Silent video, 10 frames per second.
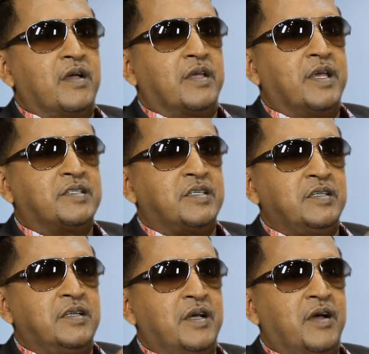
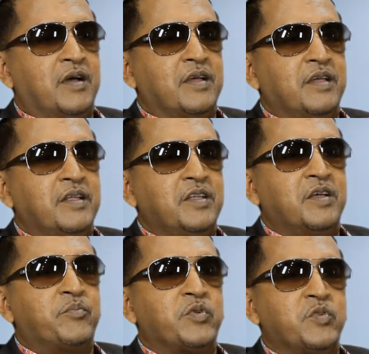getting an
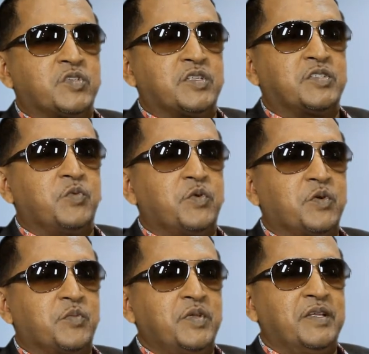Indian producer to work
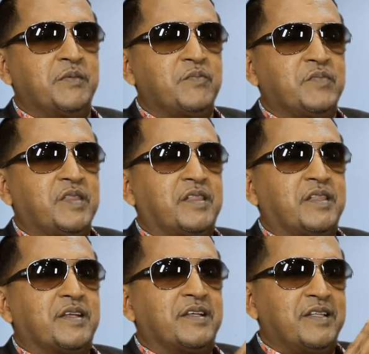with me,
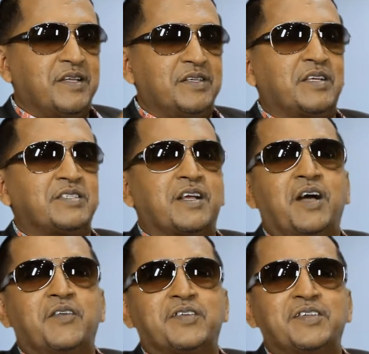that's like
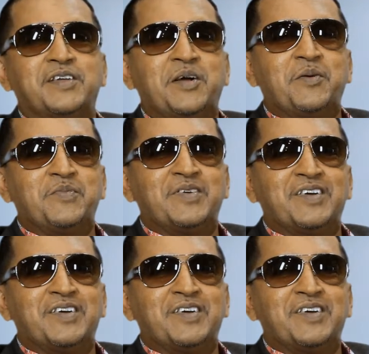half of the